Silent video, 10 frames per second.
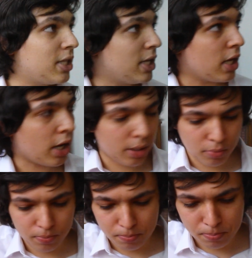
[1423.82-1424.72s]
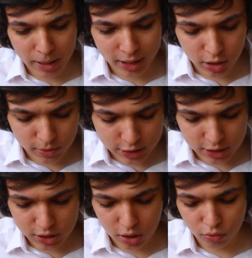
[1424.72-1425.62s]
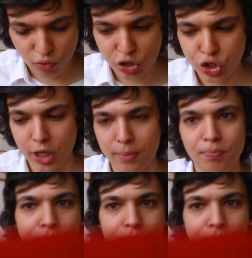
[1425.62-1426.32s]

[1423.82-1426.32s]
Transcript: the Back in the USSR Russia